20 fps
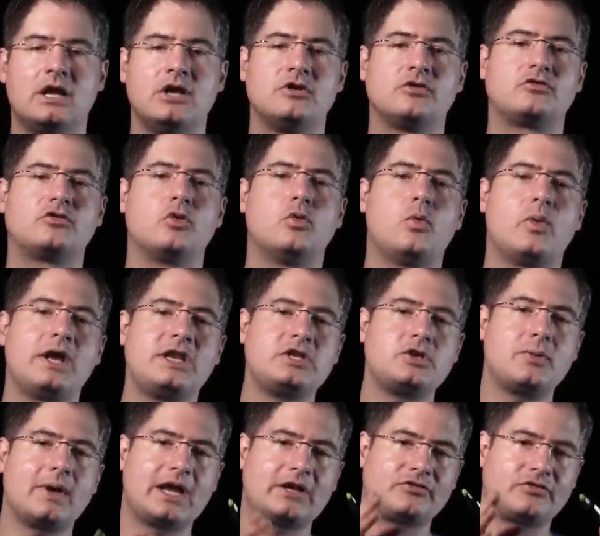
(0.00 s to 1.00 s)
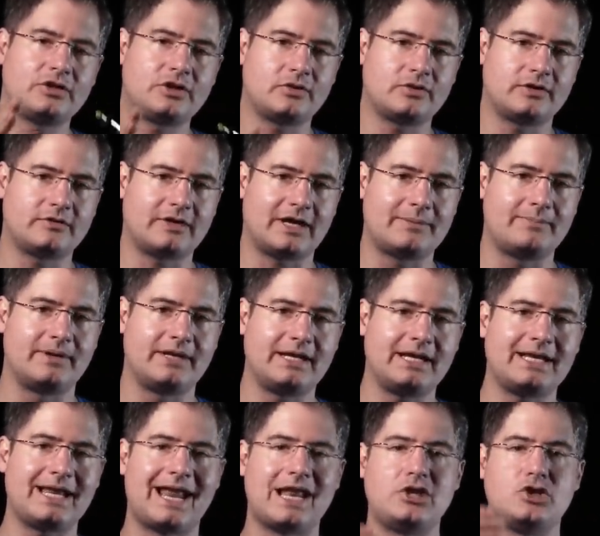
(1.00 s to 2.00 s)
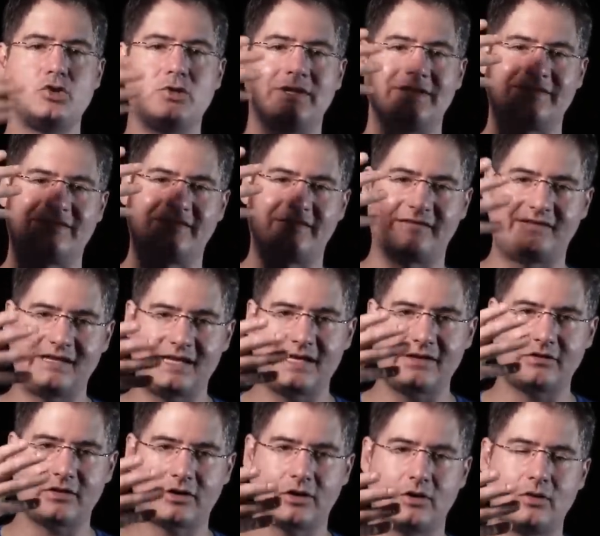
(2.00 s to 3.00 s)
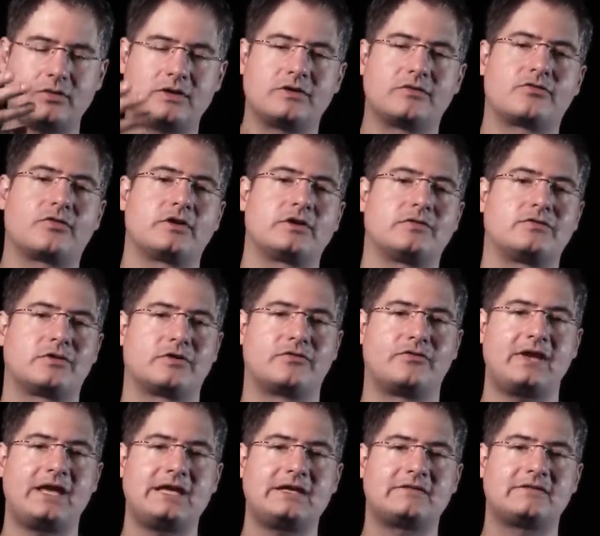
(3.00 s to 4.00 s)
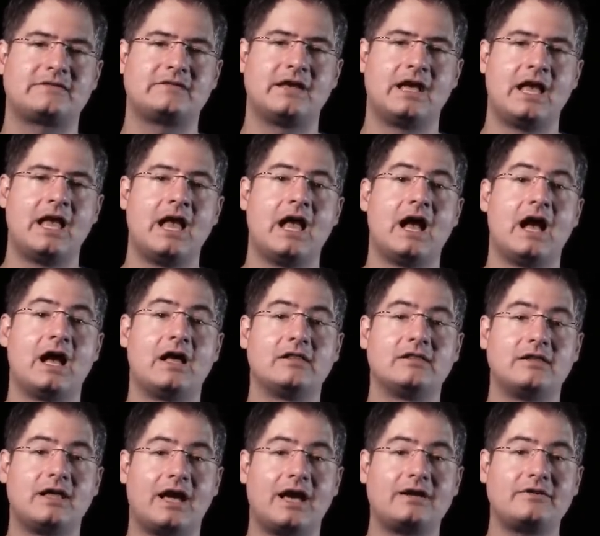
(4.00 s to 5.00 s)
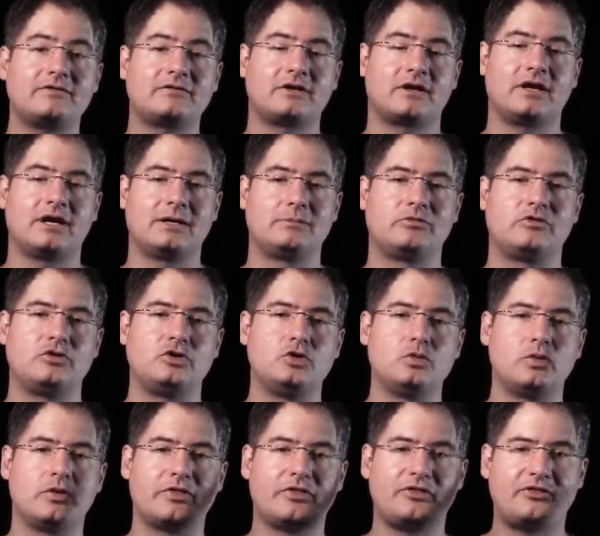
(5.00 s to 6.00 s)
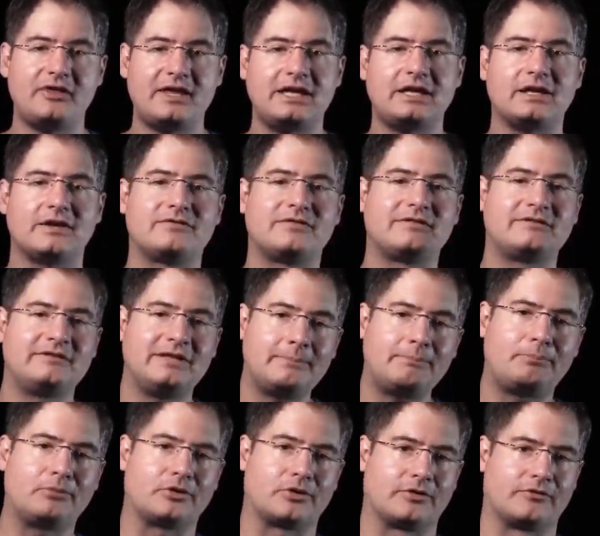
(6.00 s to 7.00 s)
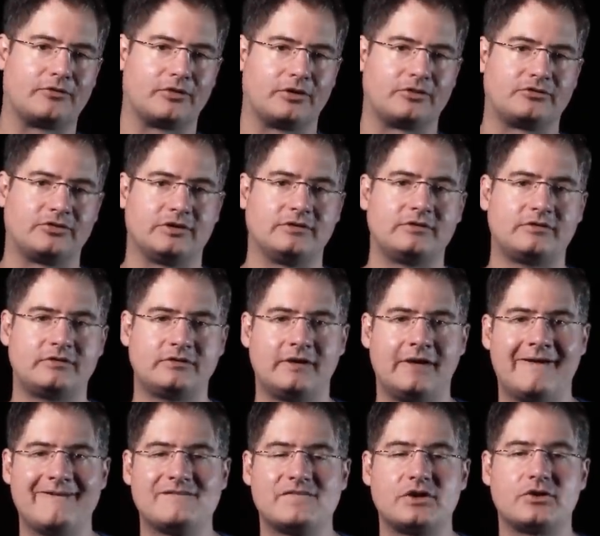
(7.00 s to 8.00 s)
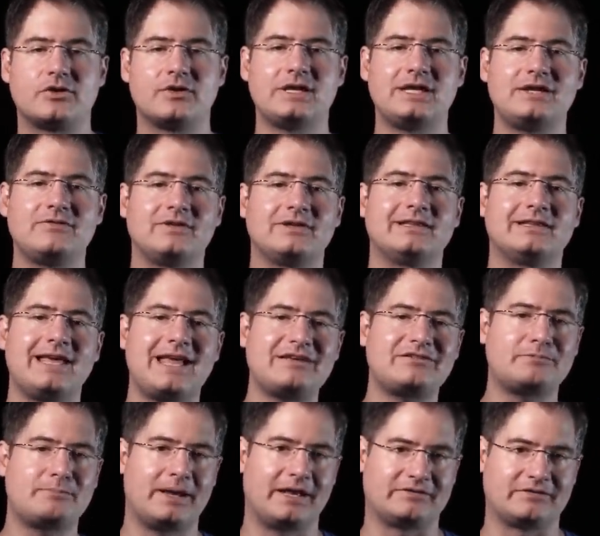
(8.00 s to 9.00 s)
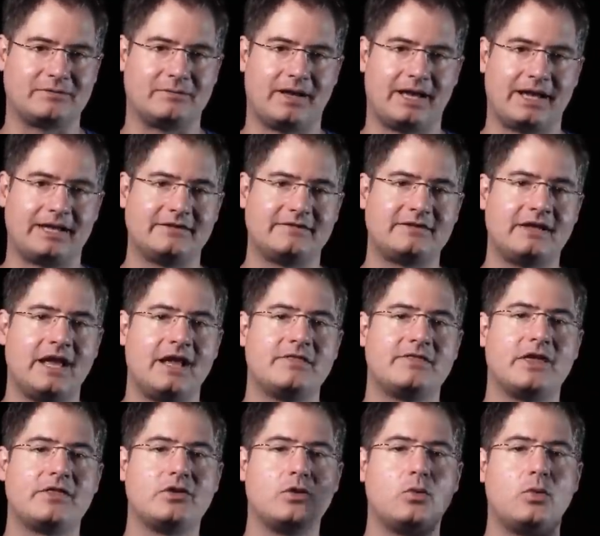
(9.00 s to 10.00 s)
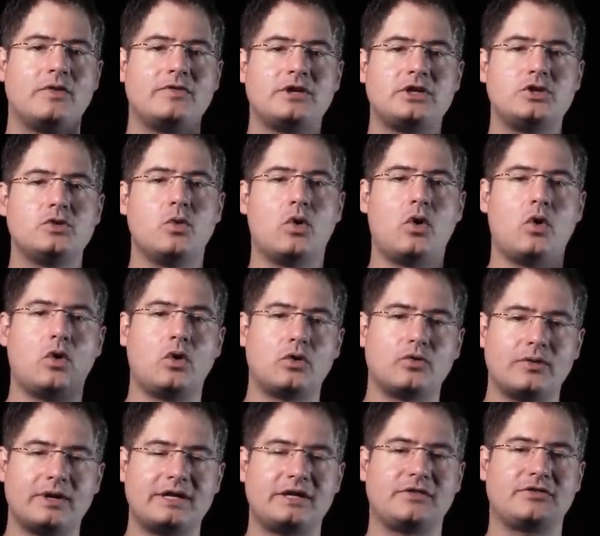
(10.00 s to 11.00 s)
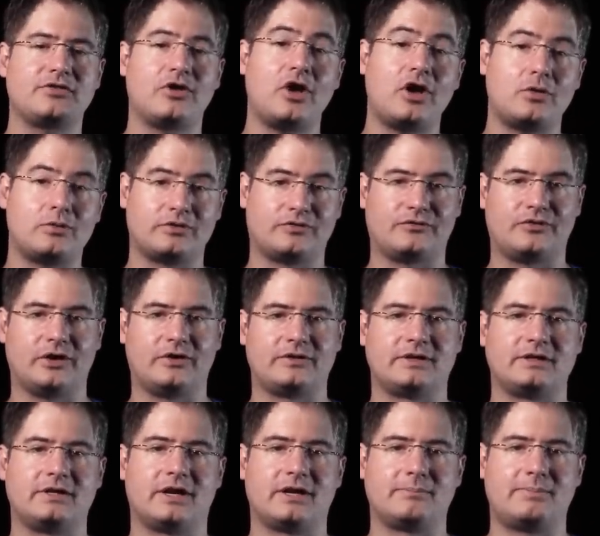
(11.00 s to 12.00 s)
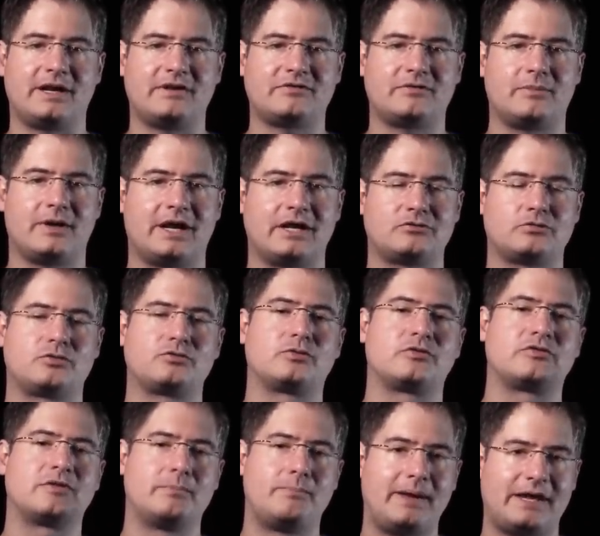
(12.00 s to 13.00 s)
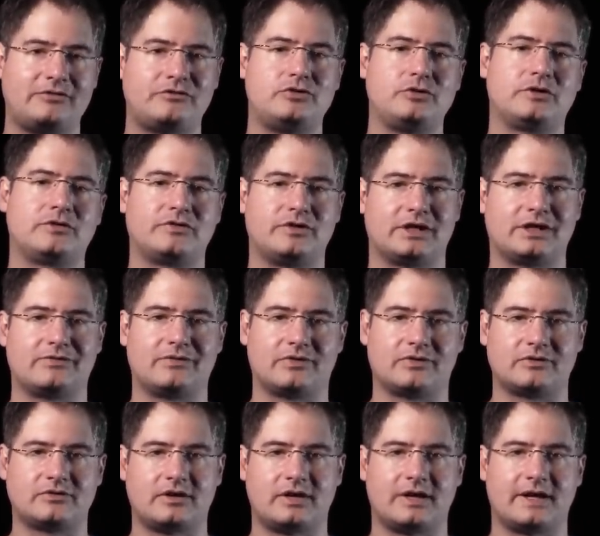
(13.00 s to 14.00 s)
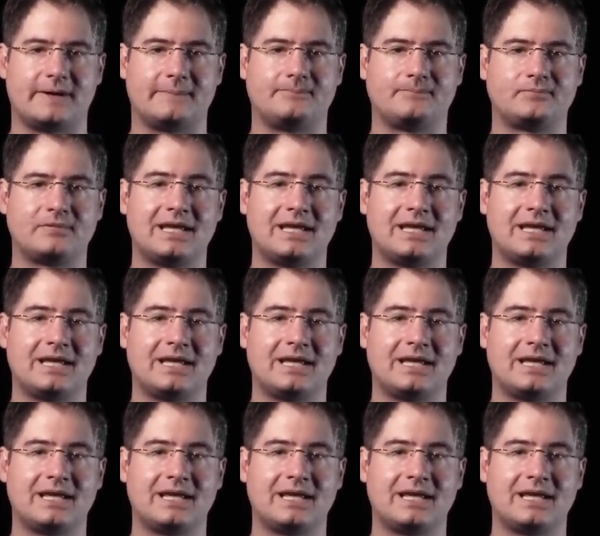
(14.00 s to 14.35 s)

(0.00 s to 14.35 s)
So when you actually go to type it in and you can see the code in front of your face, a lot of times you will think of simpler versions that are even less pessimized than the one that you already thought was fairly non-pessimized, which was the best you could think of at the time.